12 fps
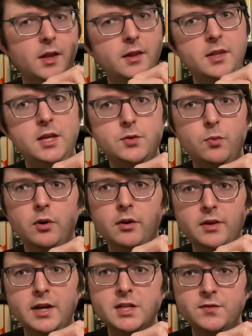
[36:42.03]
these were
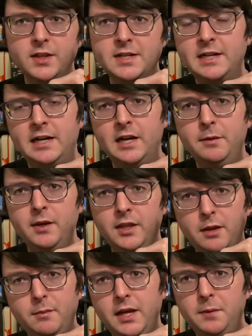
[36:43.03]
nice for the time, and
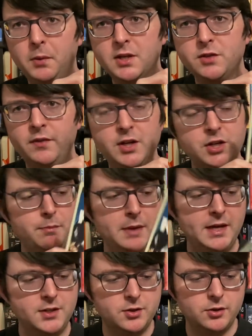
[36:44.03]
they made preservation
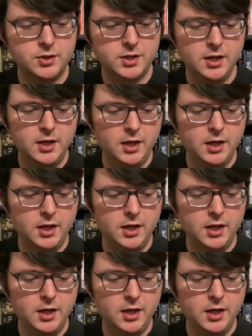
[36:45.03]
masters.